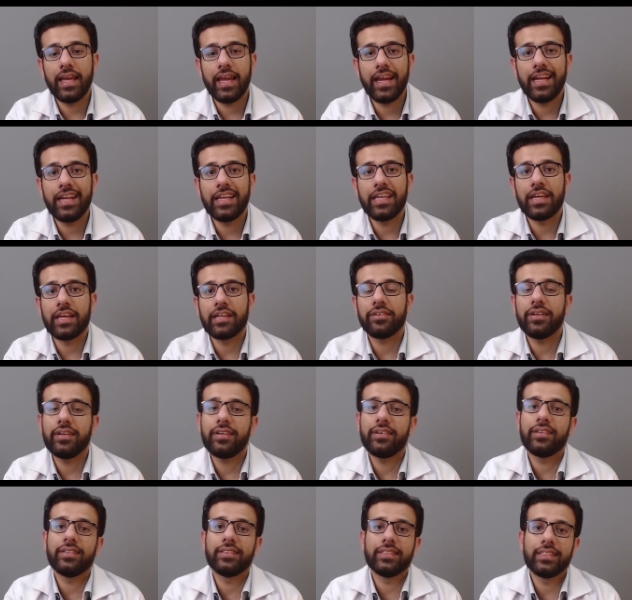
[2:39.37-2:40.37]
A D H,
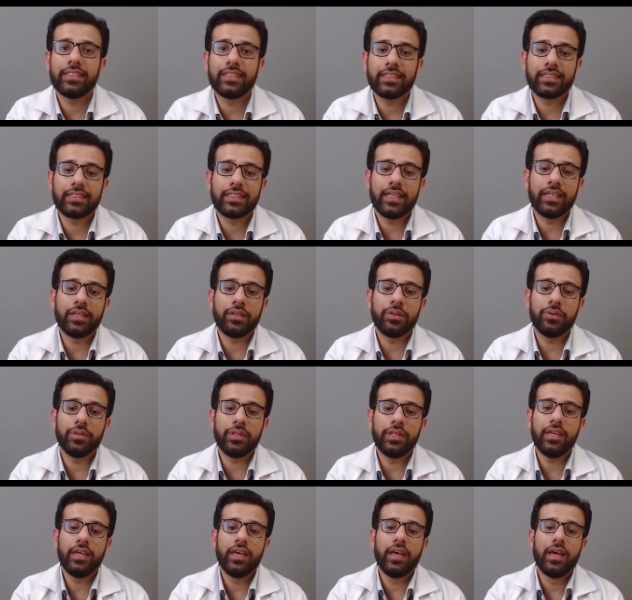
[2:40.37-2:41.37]
it results into
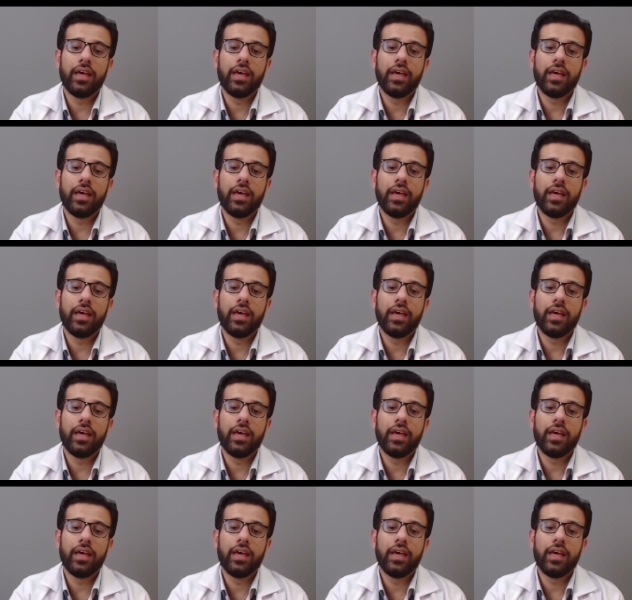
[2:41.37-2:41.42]
the